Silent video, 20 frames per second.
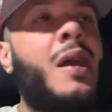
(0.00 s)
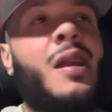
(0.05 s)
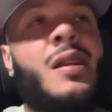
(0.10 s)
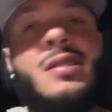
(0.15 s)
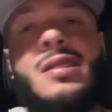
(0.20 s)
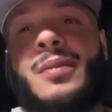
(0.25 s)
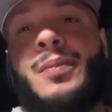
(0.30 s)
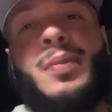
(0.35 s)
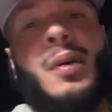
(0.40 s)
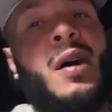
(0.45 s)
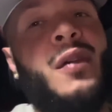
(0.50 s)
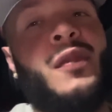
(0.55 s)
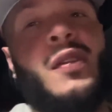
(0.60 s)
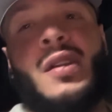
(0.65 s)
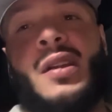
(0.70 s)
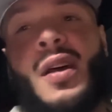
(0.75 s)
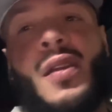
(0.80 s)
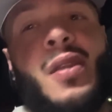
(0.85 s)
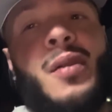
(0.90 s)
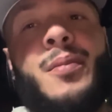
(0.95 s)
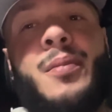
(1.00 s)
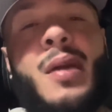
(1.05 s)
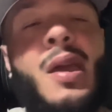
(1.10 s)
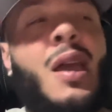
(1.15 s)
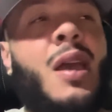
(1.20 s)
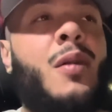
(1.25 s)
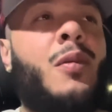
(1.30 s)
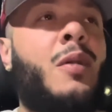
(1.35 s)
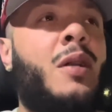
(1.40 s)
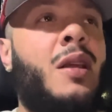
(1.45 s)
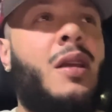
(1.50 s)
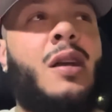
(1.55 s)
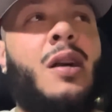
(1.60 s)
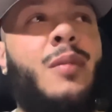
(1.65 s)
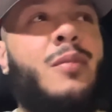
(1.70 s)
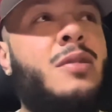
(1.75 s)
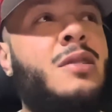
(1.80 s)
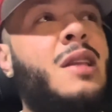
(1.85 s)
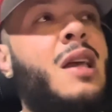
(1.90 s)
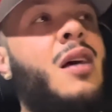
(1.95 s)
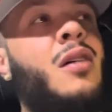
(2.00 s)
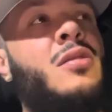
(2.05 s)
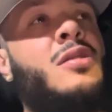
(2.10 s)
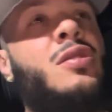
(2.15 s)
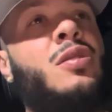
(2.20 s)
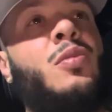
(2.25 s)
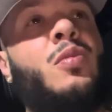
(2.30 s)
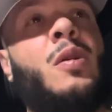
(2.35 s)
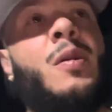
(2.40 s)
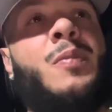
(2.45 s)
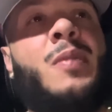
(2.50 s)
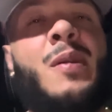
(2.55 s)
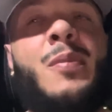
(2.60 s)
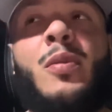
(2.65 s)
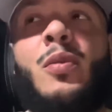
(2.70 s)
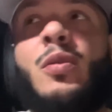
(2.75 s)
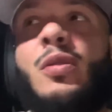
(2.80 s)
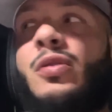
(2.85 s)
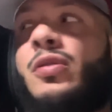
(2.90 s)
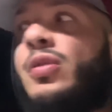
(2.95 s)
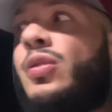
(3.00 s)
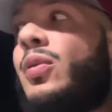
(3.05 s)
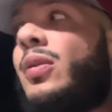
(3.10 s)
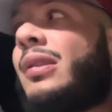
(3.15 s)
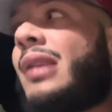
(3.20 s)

above another man when it comes down to what people would do.